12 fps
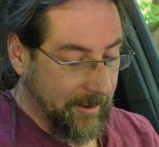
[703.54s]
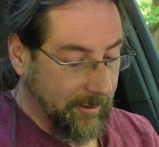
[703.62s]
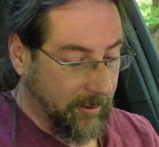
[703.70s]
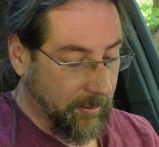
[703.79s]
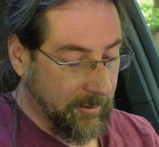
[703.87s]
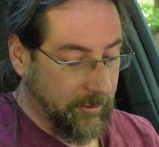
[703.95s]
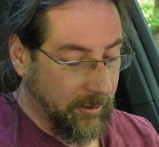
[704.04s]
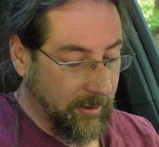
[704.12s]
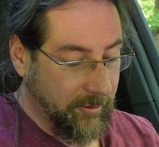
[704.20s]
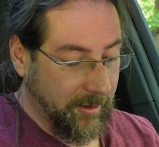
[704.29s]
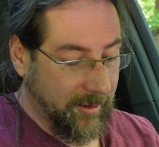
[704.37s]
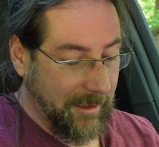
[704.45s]
total
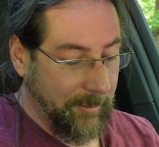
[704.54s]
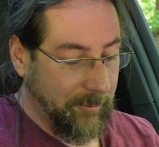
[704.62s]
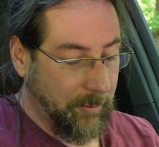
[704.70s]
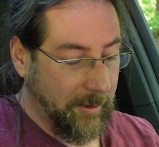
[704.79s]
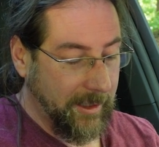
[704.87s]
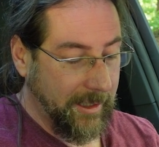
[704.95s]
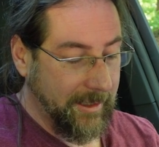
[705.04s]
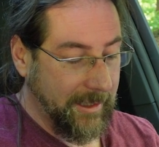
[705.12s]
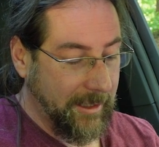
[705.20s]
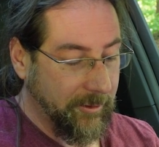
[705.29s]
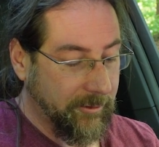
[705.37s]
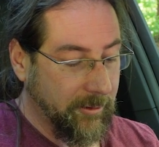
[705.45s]
charging time 28
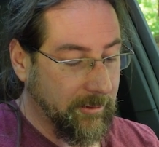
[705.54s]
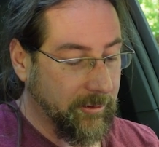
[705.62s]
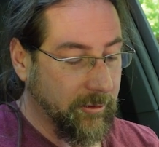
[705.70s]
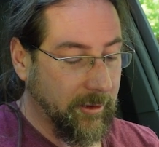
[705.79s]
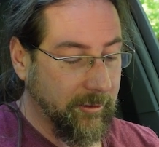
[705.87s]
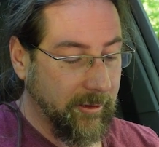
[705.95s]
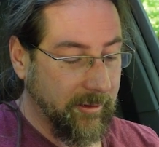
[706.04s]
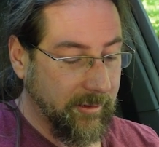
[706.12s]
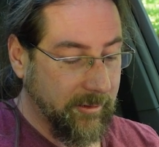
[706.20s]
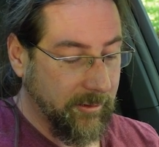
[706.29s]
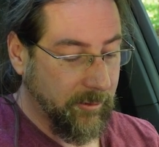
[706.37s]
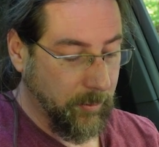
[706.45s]
hours, total charging
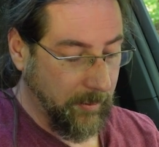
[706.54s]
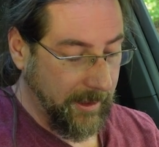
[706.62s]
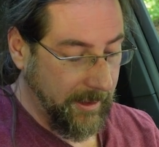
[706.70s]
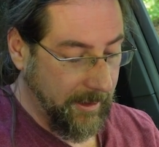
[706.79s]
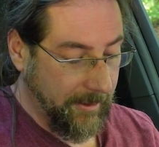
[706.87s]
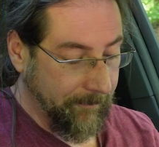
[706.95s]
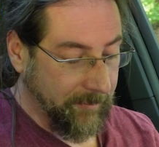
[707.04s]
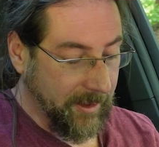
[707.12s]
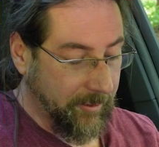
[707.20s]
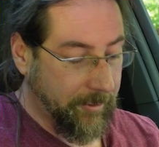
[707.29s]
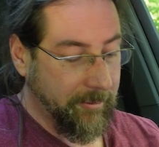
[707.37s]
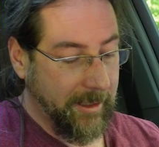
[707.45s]
system 20,
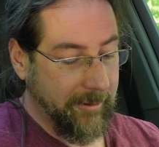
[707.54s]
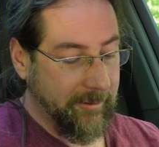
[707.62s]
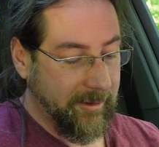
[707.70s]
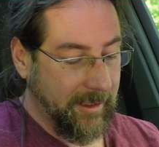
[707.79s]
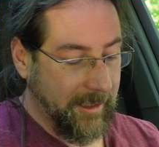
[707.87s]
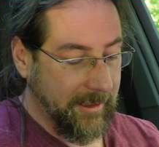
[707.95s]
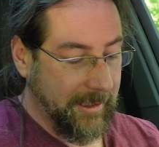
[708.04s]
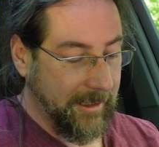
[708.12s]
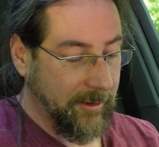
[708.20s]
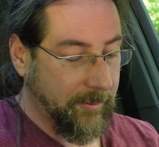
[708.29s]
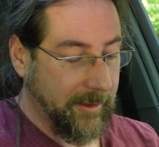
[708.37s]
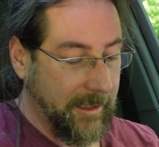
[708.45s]
310
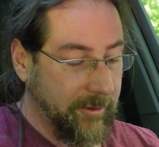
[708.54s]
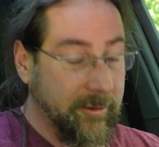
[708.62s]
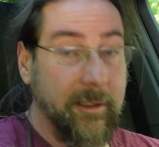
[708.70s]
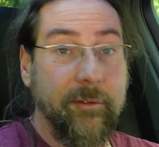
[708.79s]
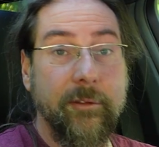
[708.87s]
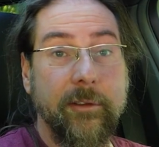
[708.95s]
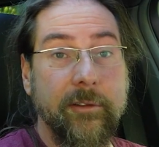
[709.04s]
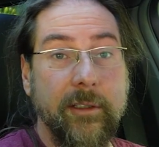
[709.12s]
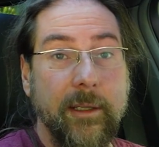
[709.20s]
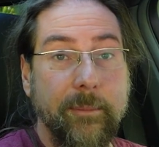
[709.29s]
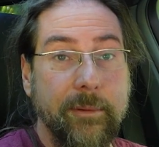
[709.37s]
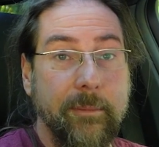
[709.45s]
kilowatt hours. And of course you
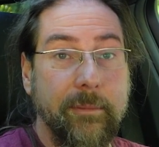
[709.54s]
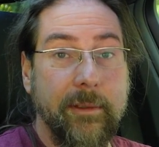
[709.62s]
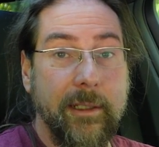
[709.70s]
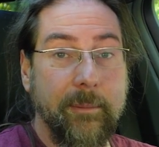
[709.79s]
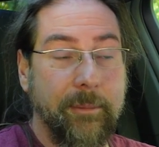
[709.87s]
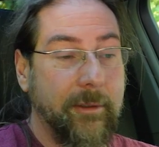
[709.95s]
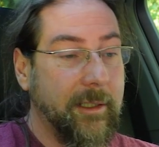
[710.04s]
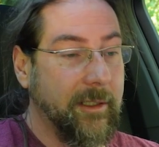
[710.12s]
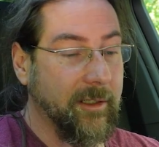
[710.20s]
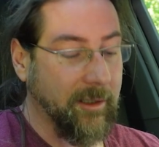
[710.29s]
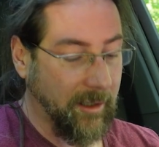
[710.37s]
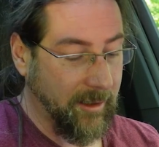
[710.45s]
can put in
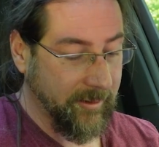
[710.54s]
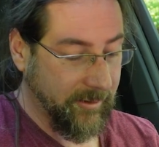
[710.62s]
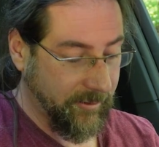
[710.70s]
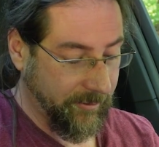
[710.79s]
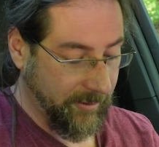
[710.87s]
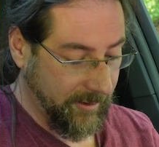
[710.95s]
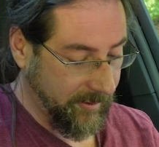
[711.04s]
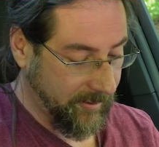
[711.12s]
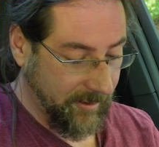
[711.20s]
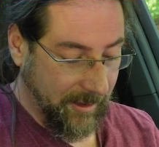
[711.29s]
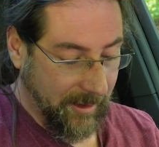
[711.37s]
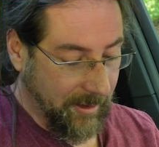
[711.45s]
the costs for this.